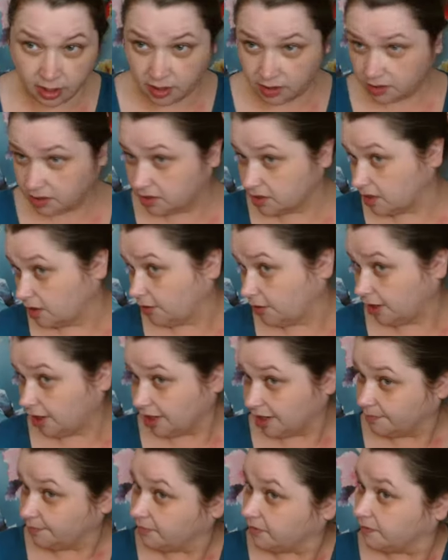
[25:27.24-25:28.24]
So
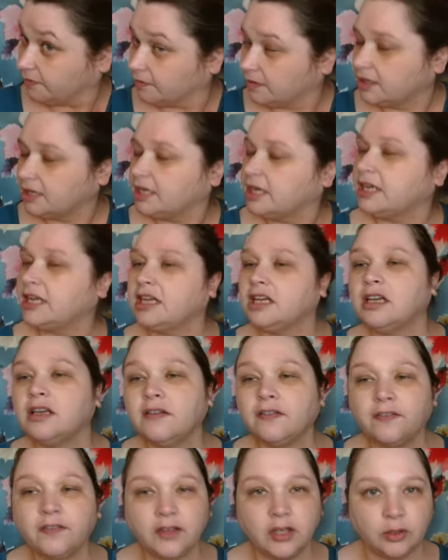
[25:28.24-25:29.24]

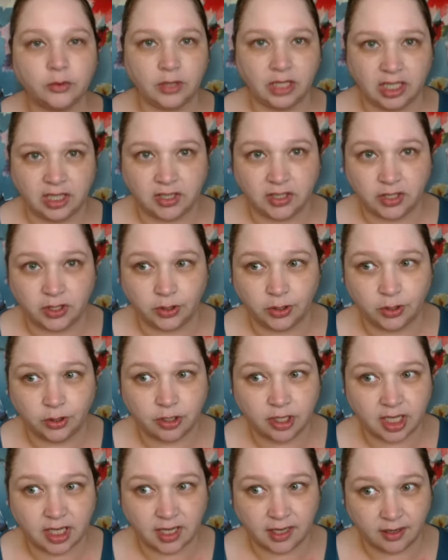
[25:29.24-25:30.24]
if you need to, you
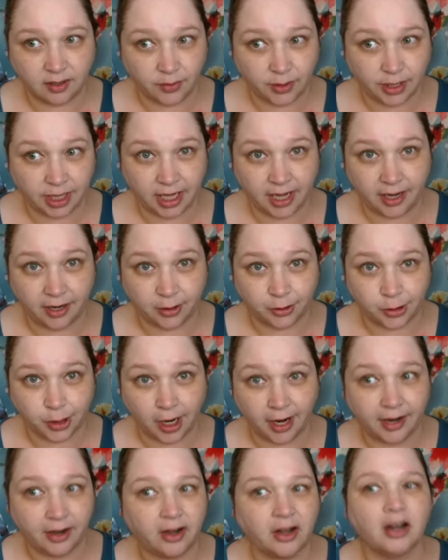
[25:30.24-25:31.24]
can hit it with a
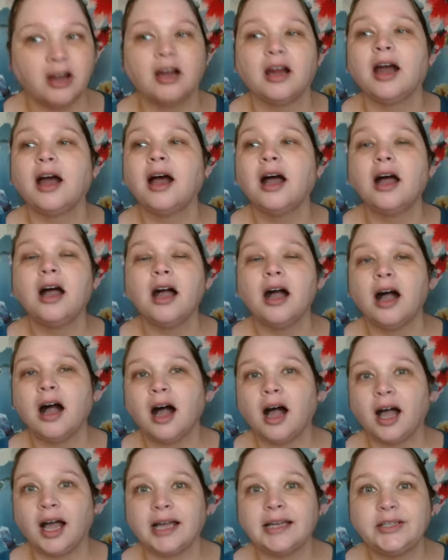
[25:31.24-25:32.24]
hairdryer.
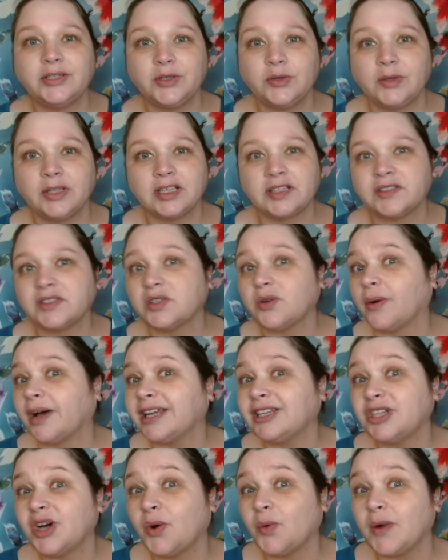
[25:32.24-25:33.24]
I do this so I
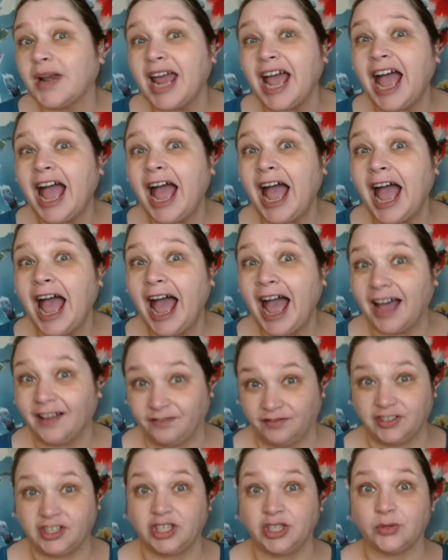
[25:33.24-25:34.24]
don't
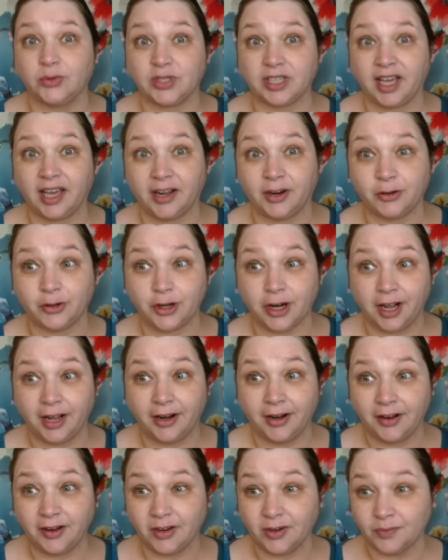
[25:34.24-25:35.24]
have to use a
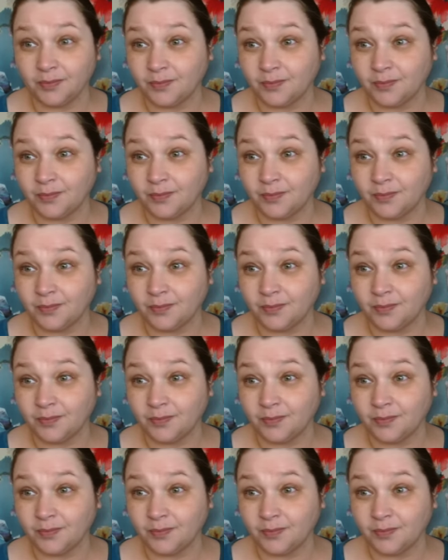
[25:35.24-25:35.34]
hairdryer,